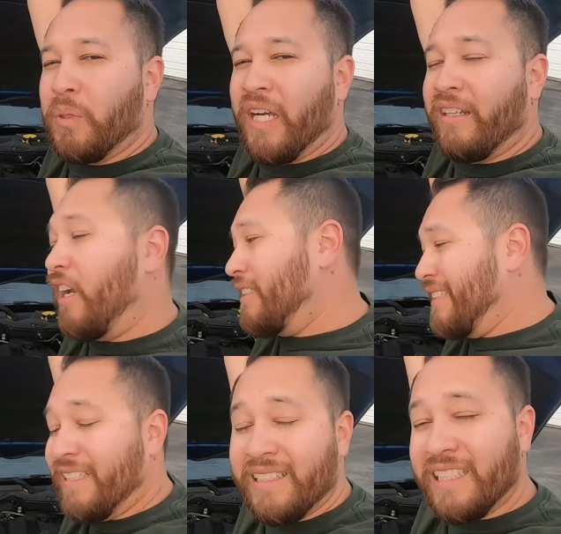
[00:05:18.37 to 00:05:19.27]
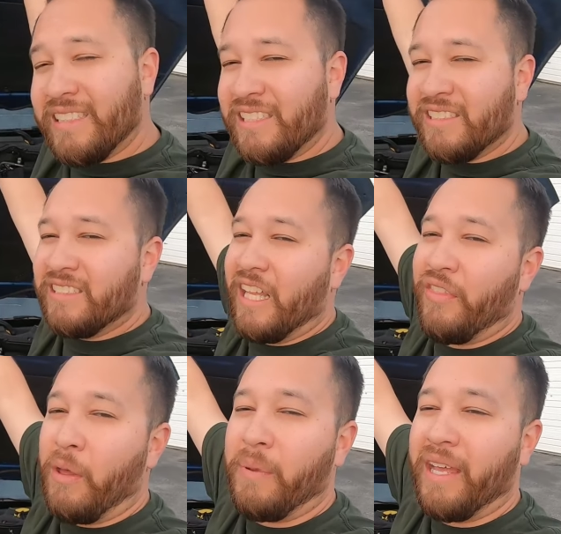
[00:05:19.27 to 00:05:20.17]
But honestly, this engine's
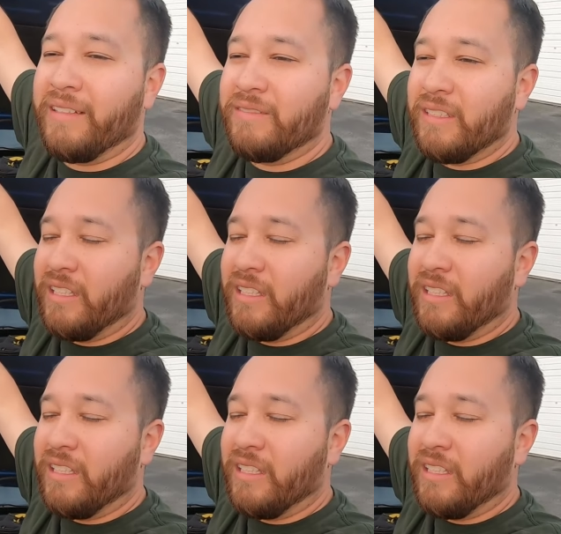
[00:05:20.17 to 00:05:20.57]
not that bad.